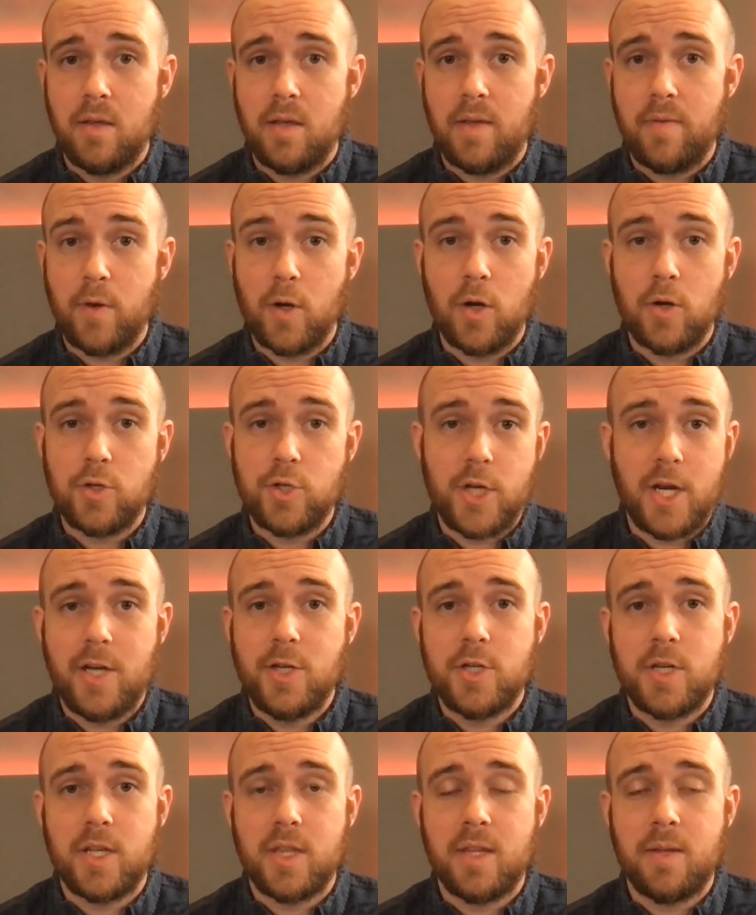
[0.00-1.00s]
If you're
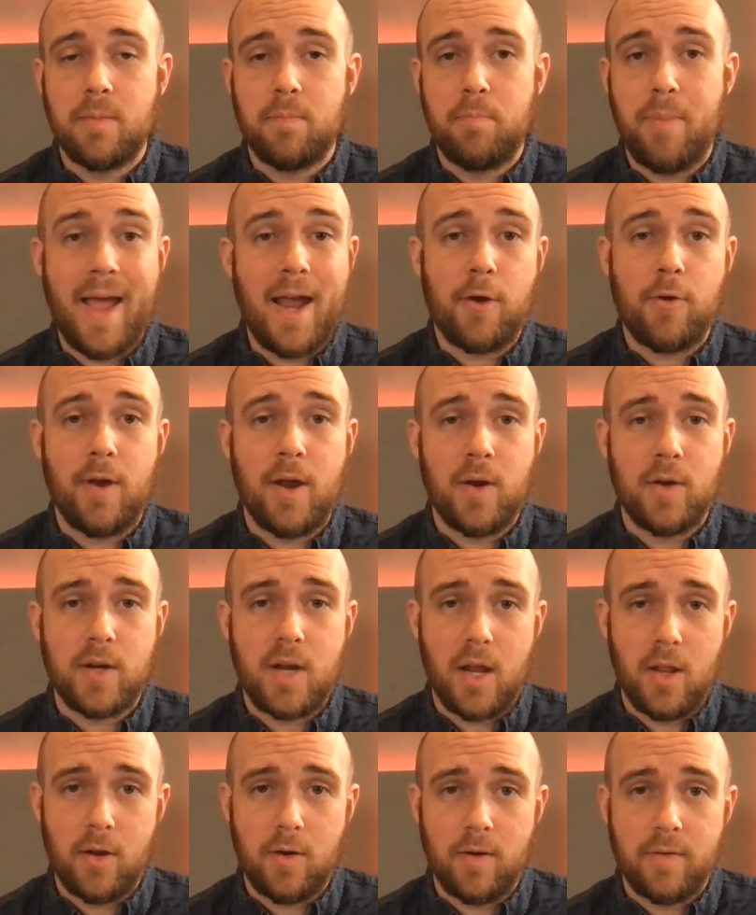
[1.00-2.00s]
changing the background
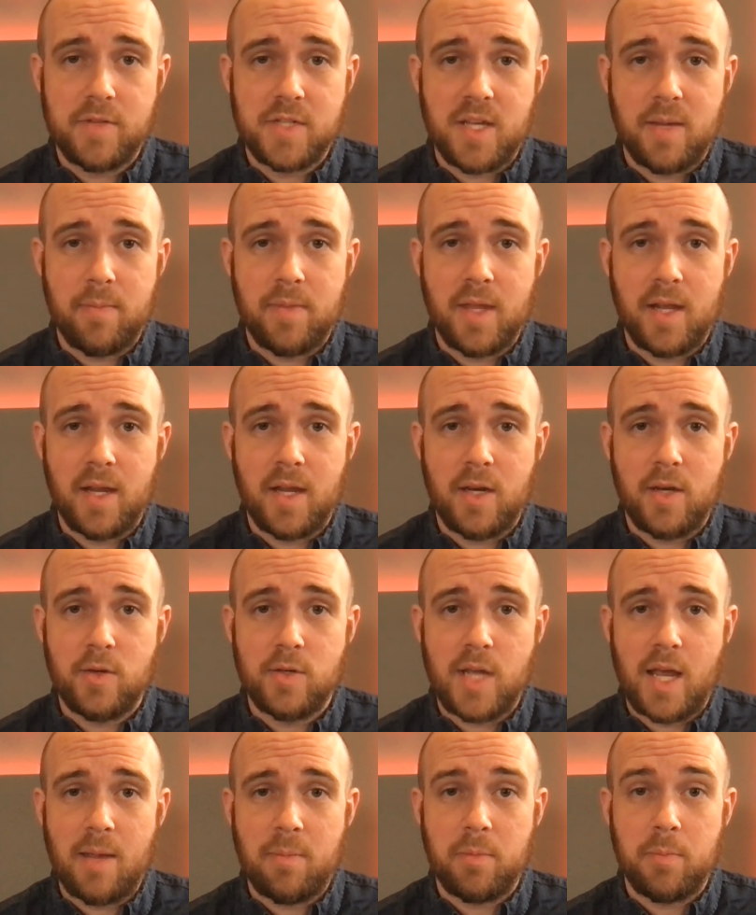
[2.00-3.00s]
color of something and you
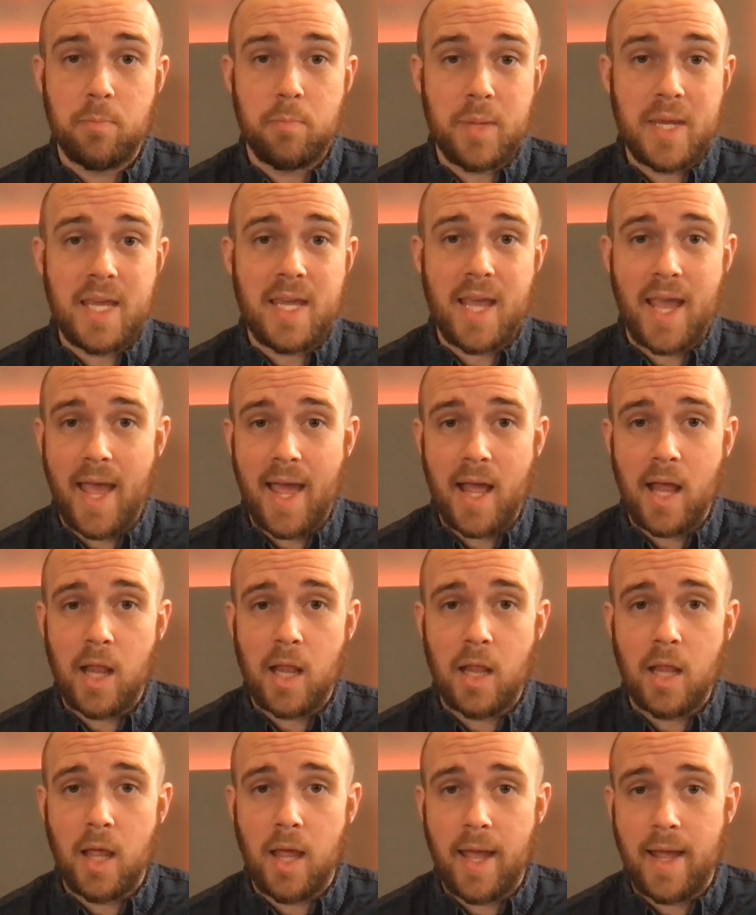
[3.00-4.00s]
type
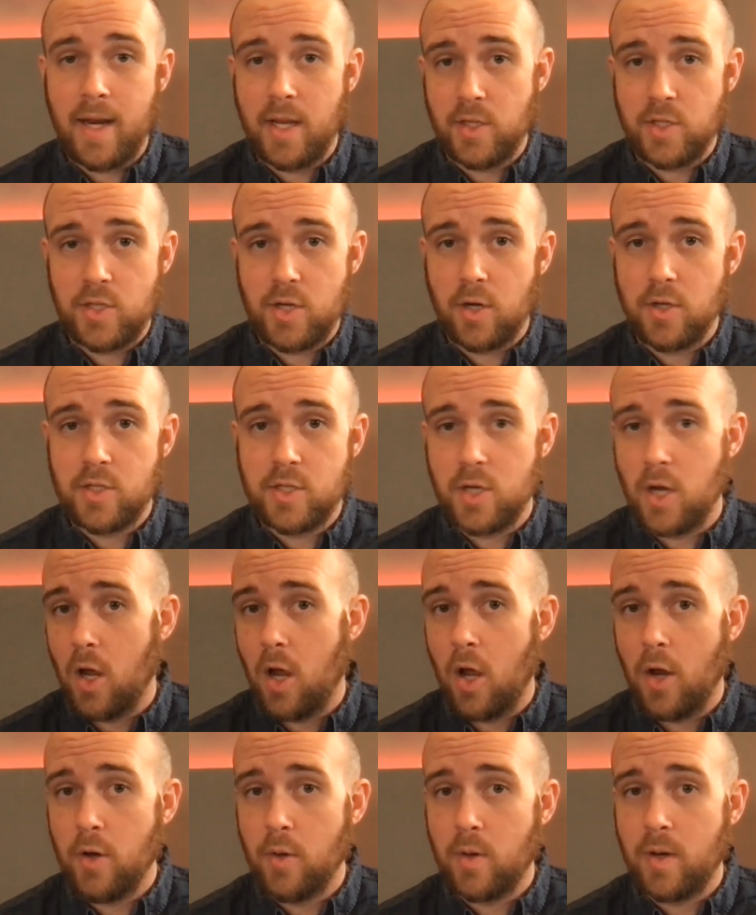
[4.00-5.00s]
BL and it starts to
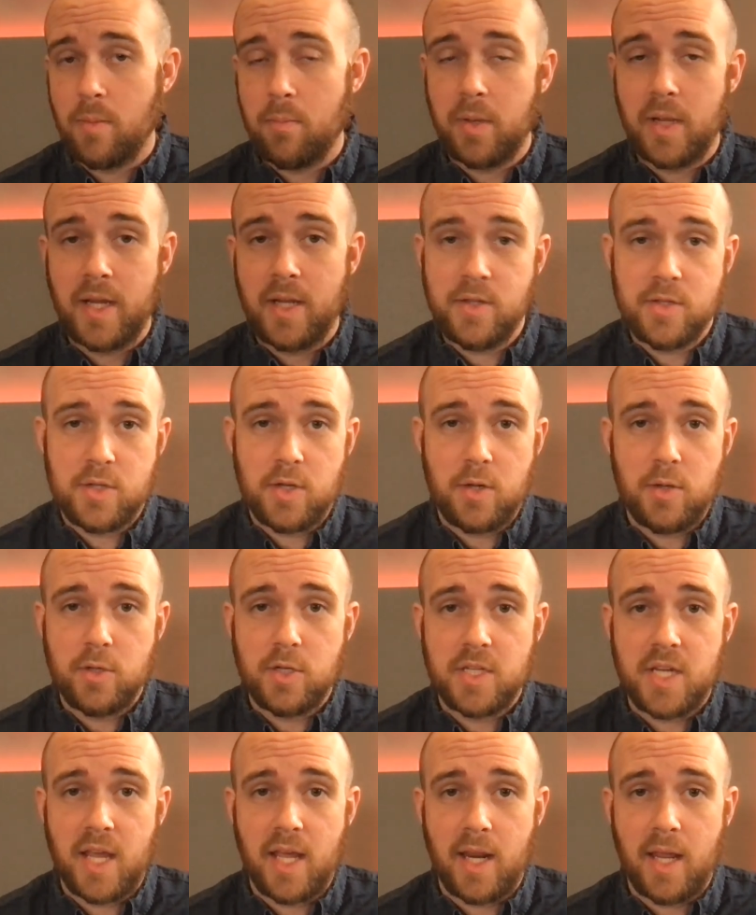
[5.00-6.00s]
autocomplete, and so you
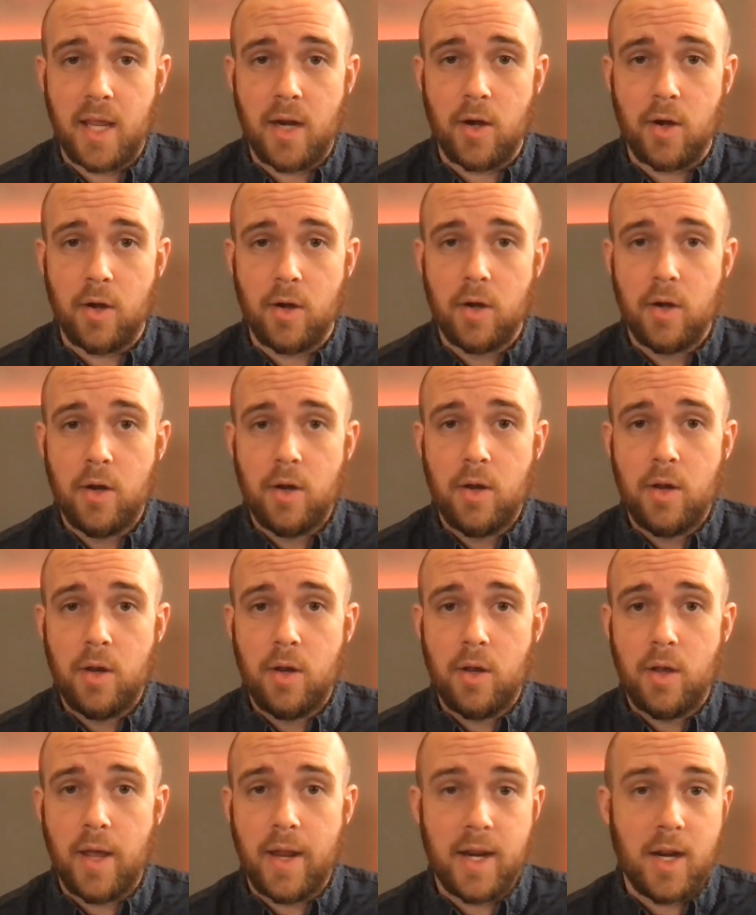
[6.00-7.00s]
just hit enter,
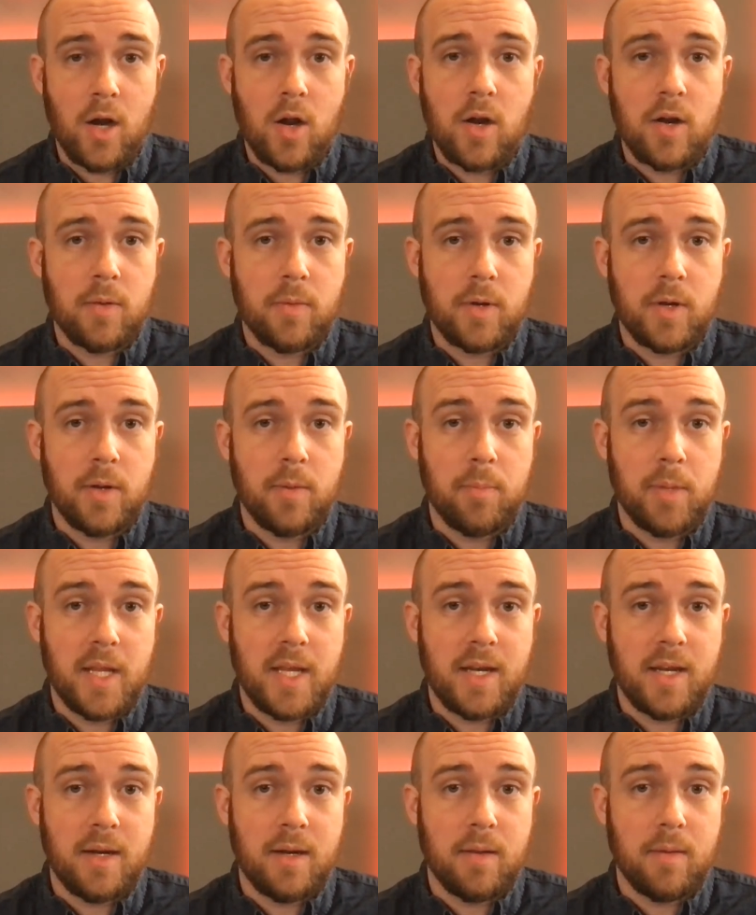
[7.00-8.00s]
and it
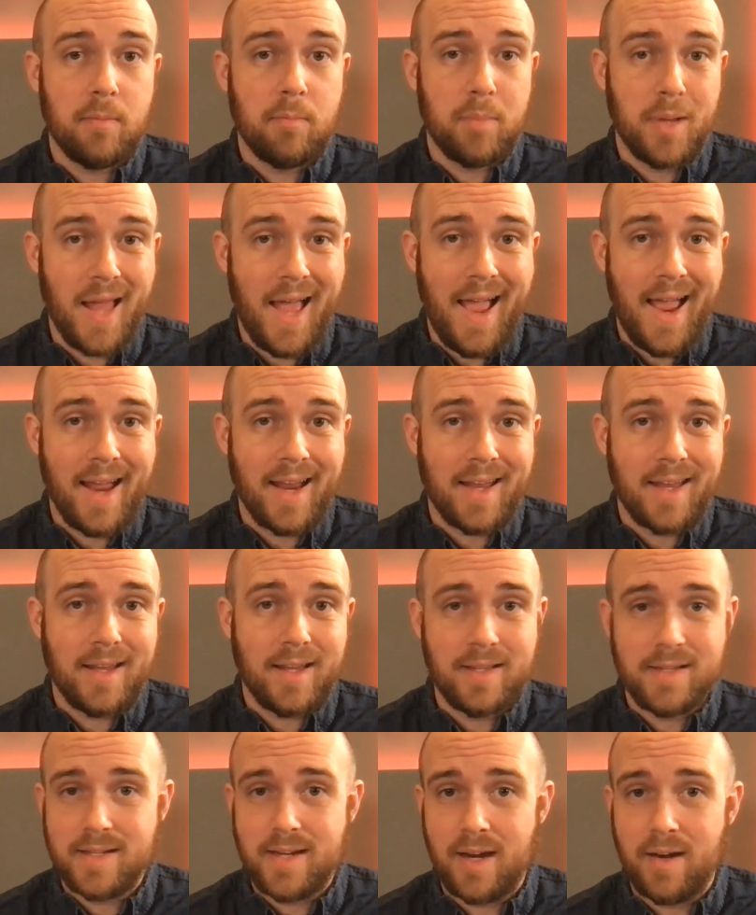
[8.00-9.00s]
autocompleted black
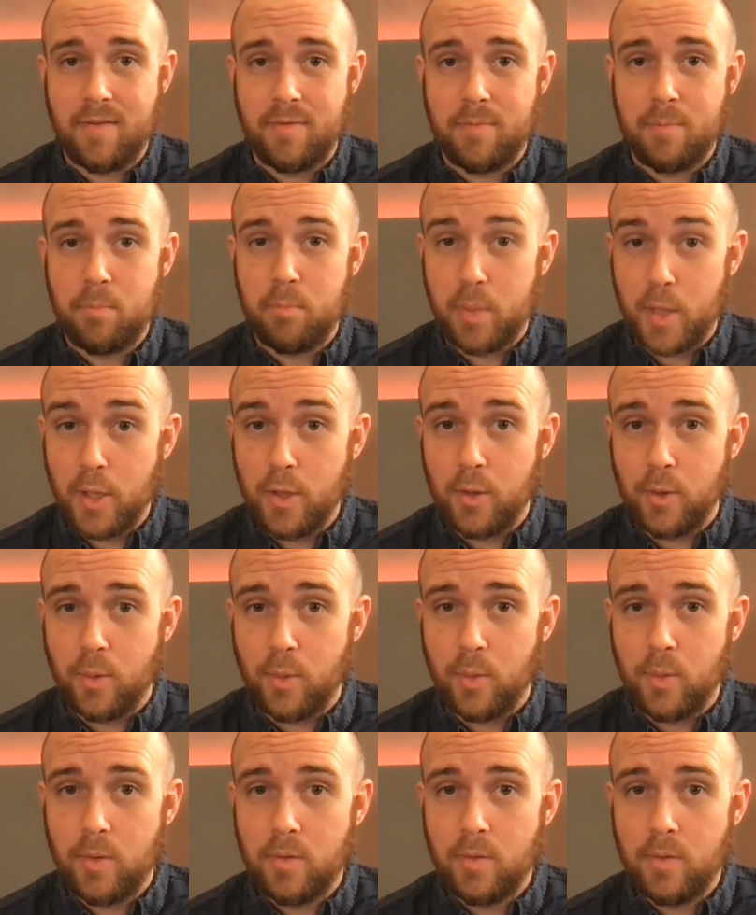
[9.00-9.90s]
instead of blue,